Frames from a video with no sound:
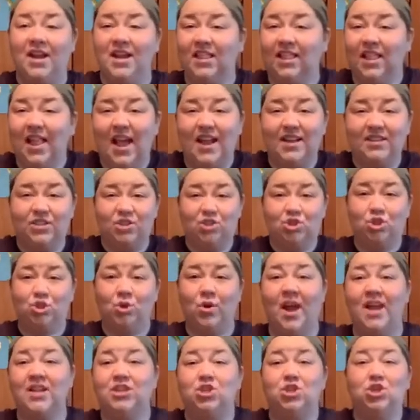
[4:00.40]
Last
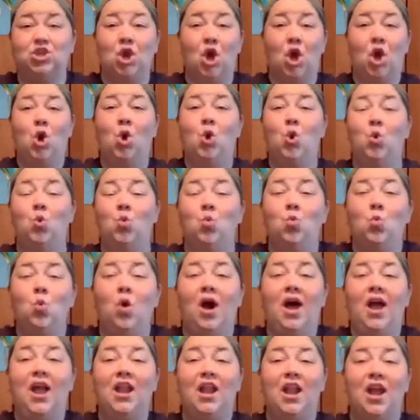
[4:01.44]
stretch.
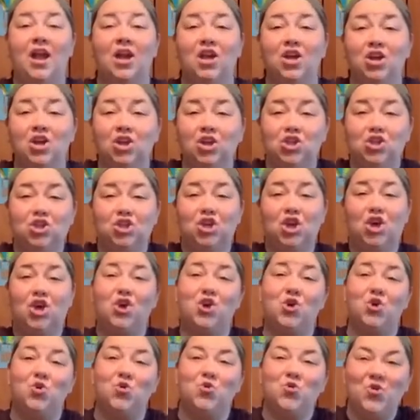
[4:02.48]
One,
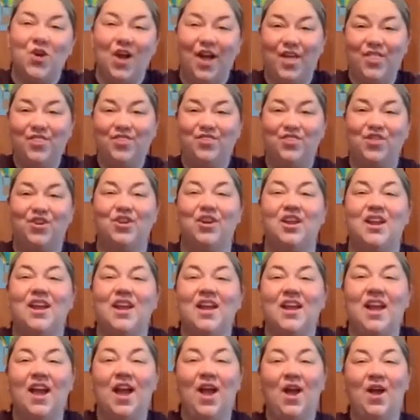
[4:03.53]
two,
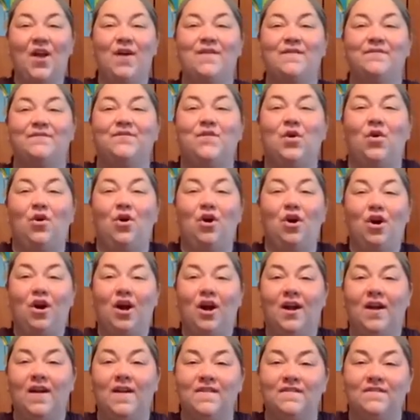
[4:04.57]
three, four,
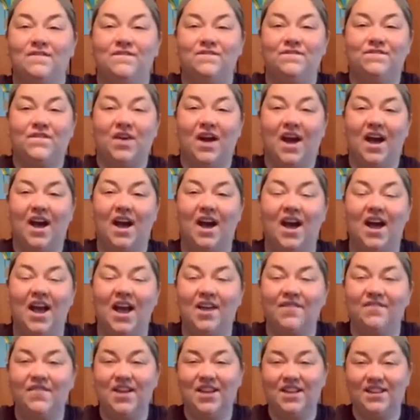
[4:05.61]

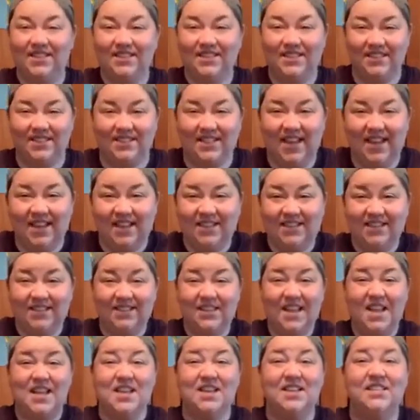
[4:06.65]
five,
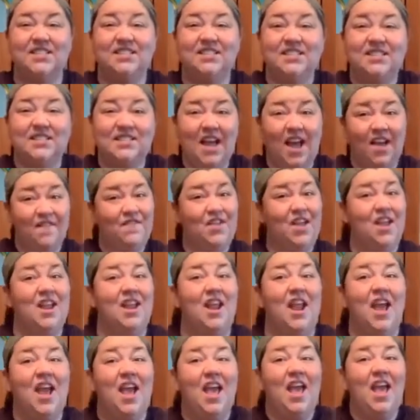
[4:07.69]
six,
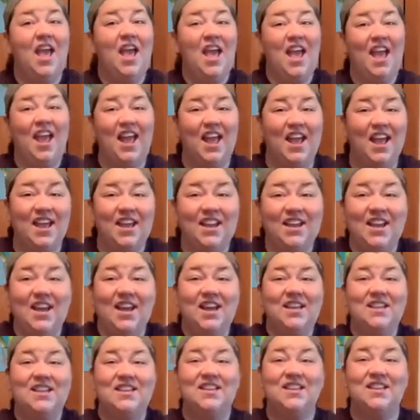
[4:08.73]
seven, eight,
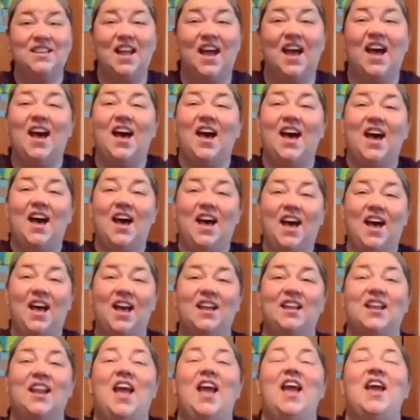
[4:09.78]
nine,
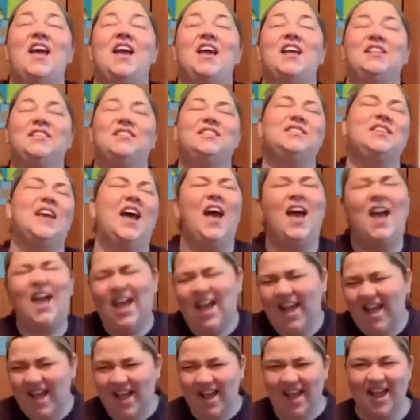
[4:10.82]
and
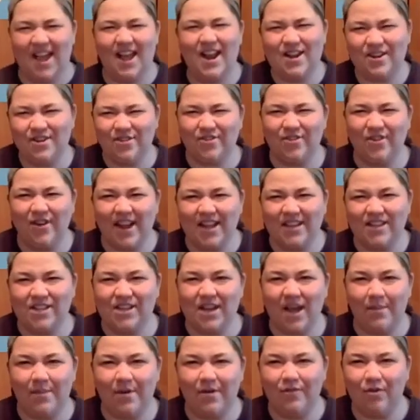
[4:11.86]
ten. Great
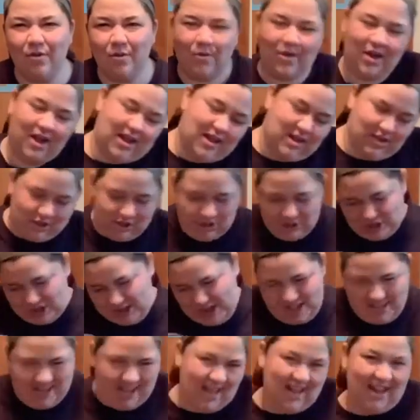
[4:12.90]
job, everyone.
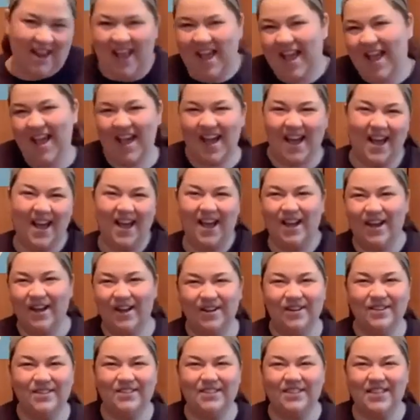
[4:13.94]
Shake it
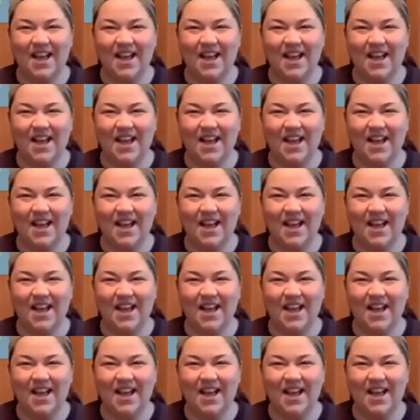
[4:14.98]
out.